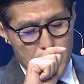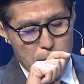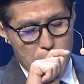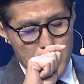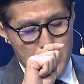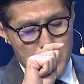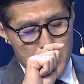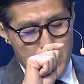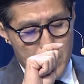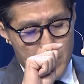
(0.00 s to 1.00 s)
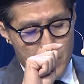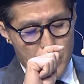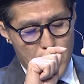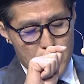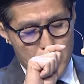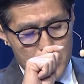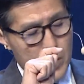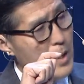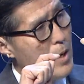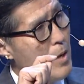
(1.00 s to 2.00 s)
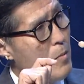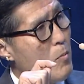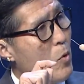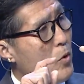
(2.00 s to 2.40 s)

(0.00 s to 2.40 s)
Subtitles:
gas reduction by more